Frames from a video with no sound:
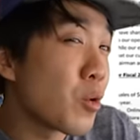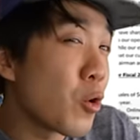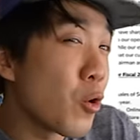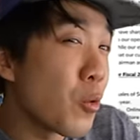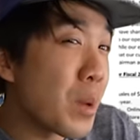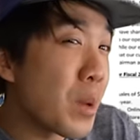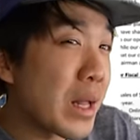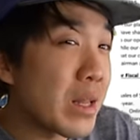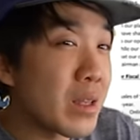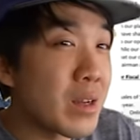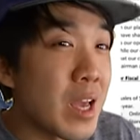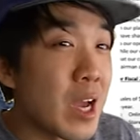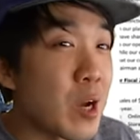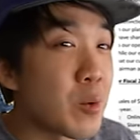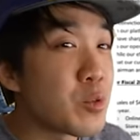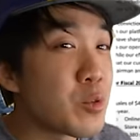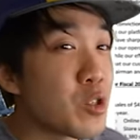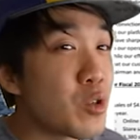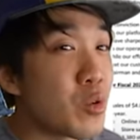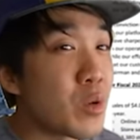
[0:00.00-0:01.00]
Copilot
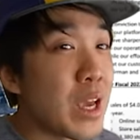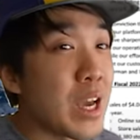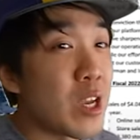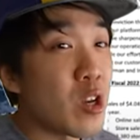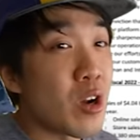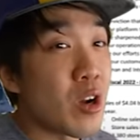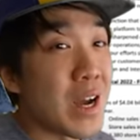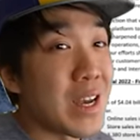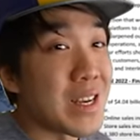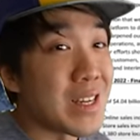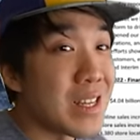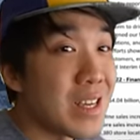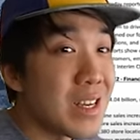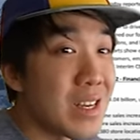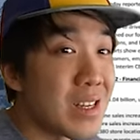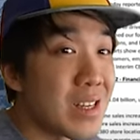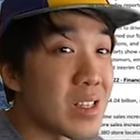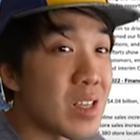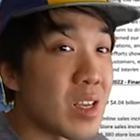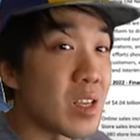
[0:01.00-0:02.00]
helps you get your
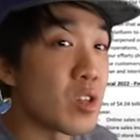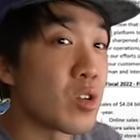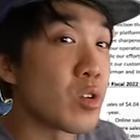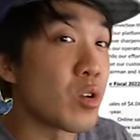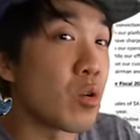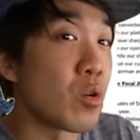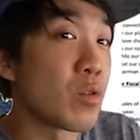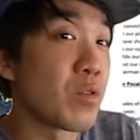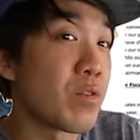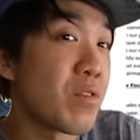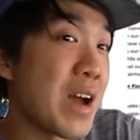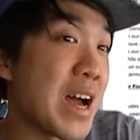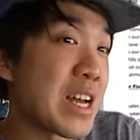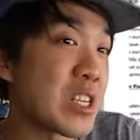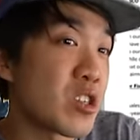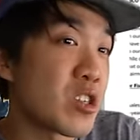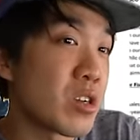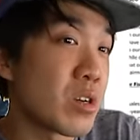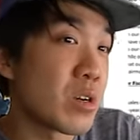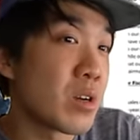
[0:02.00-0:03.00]
ideas into code
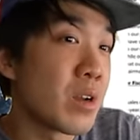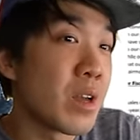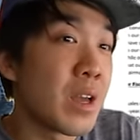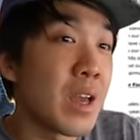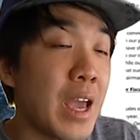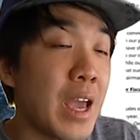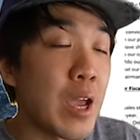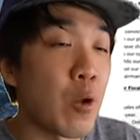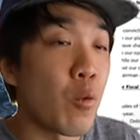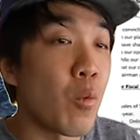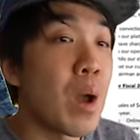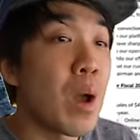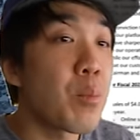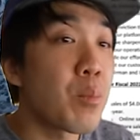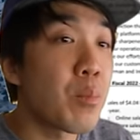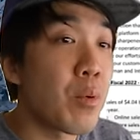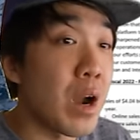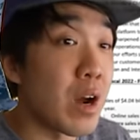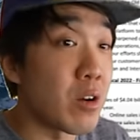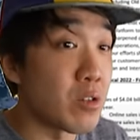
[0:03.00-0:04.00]
faster. A web
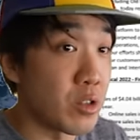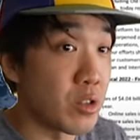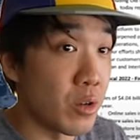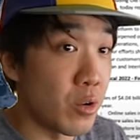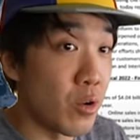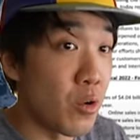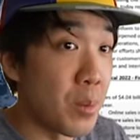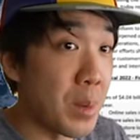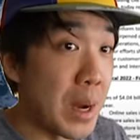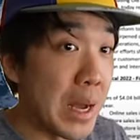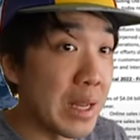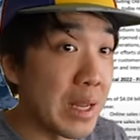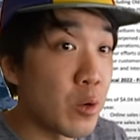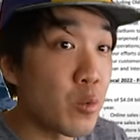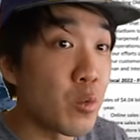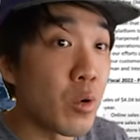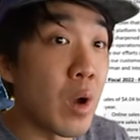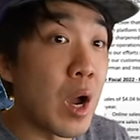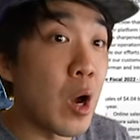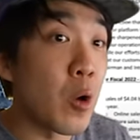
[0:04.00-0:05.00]
browser copilot
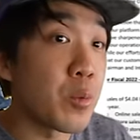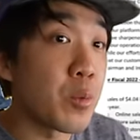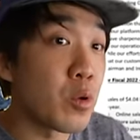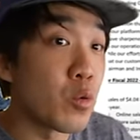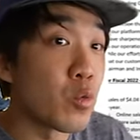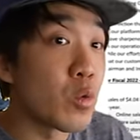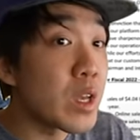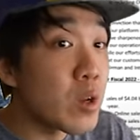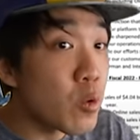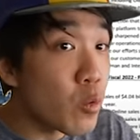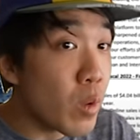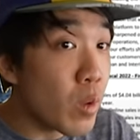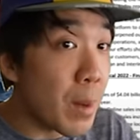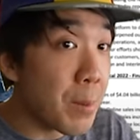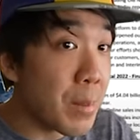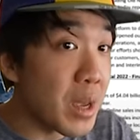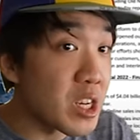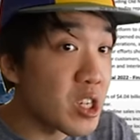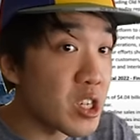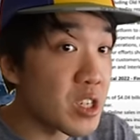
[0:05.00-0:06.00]
will help you read web
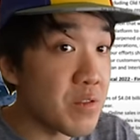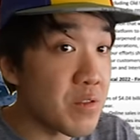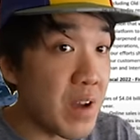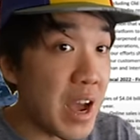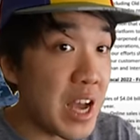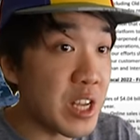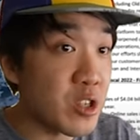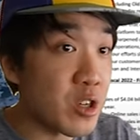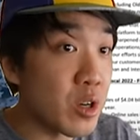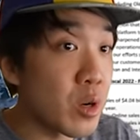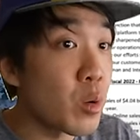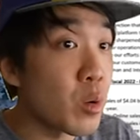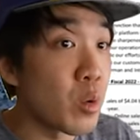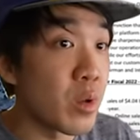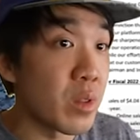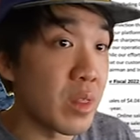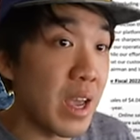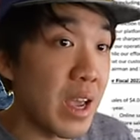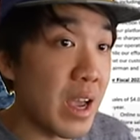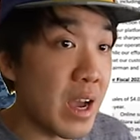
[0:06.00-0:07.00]
pages faster
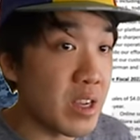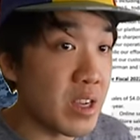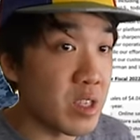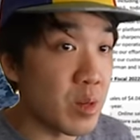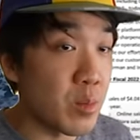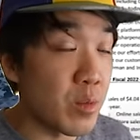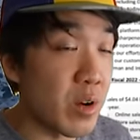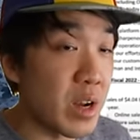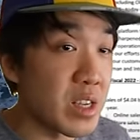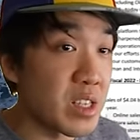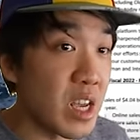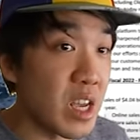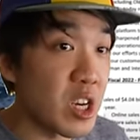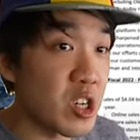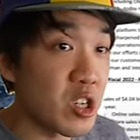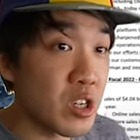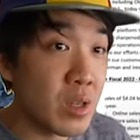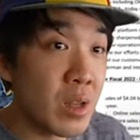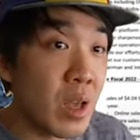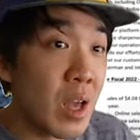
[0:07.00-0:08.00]
with AI
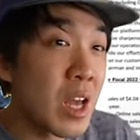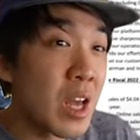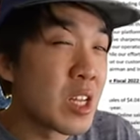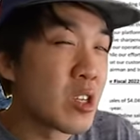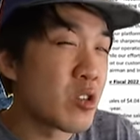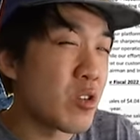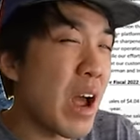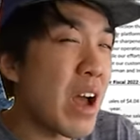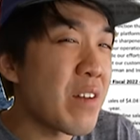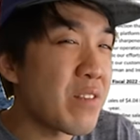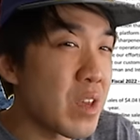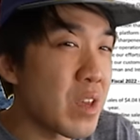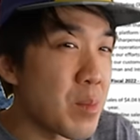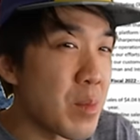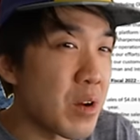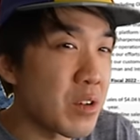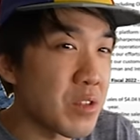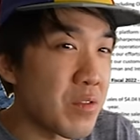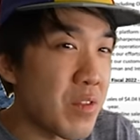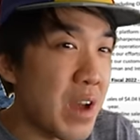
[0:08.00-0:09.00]
summarization, draft
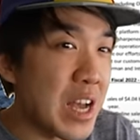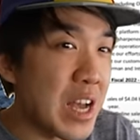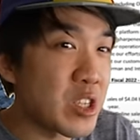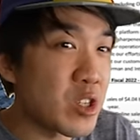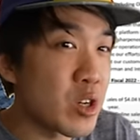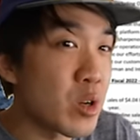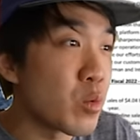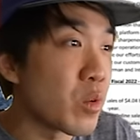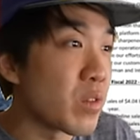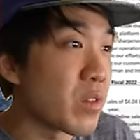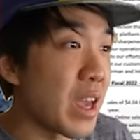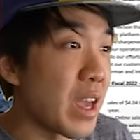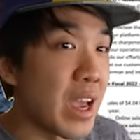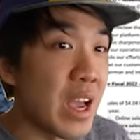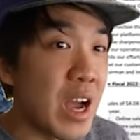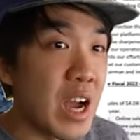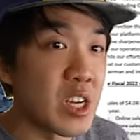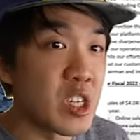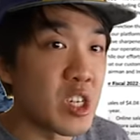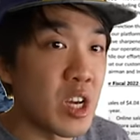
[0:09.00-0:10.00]
emails faster with
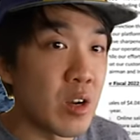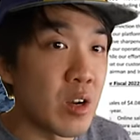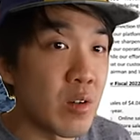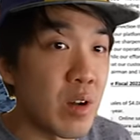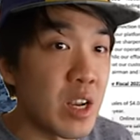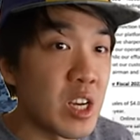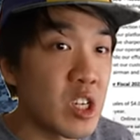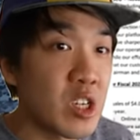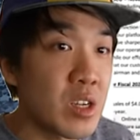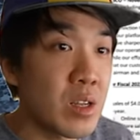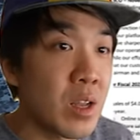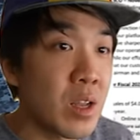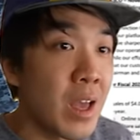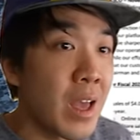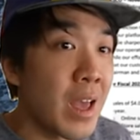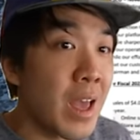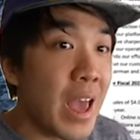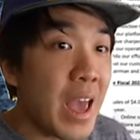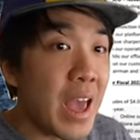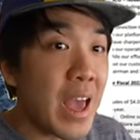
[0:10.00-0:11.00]
AI generation,
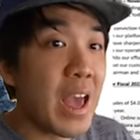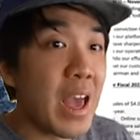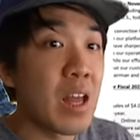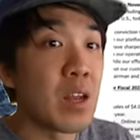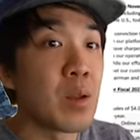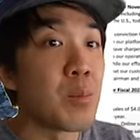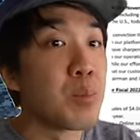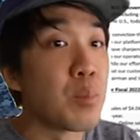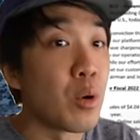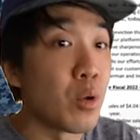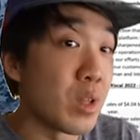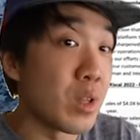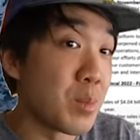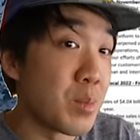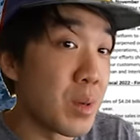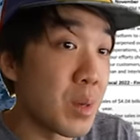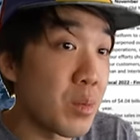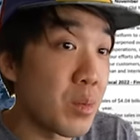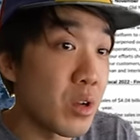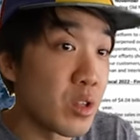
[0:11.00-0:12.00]
and bully
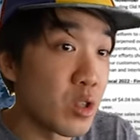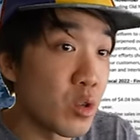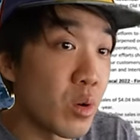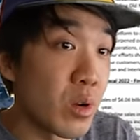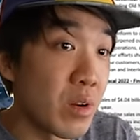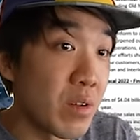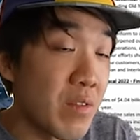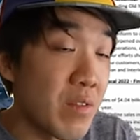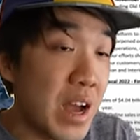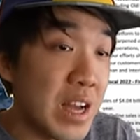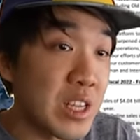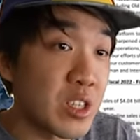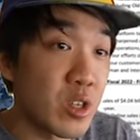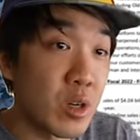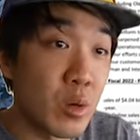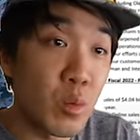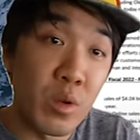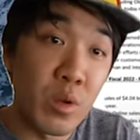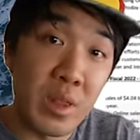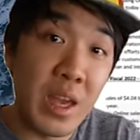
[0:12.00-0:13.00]
people on Twitter
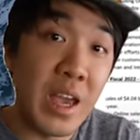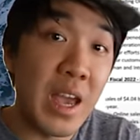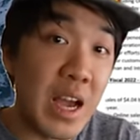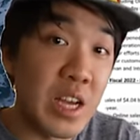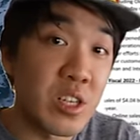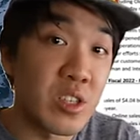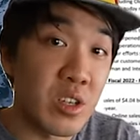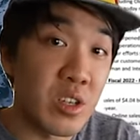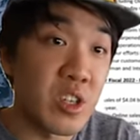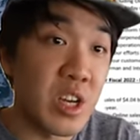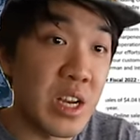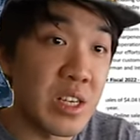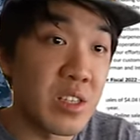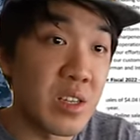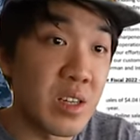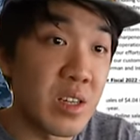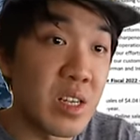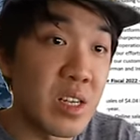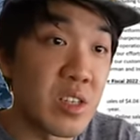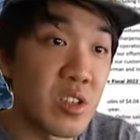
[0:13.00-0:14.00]
faster with AI
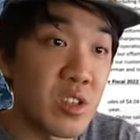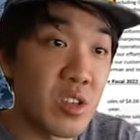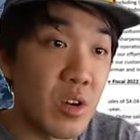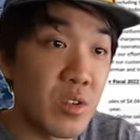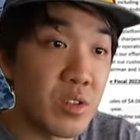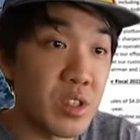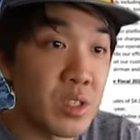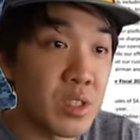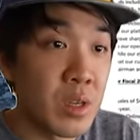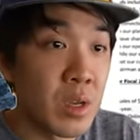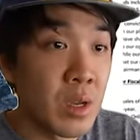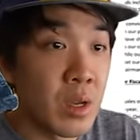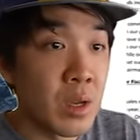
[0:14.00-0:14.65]
suggested insults.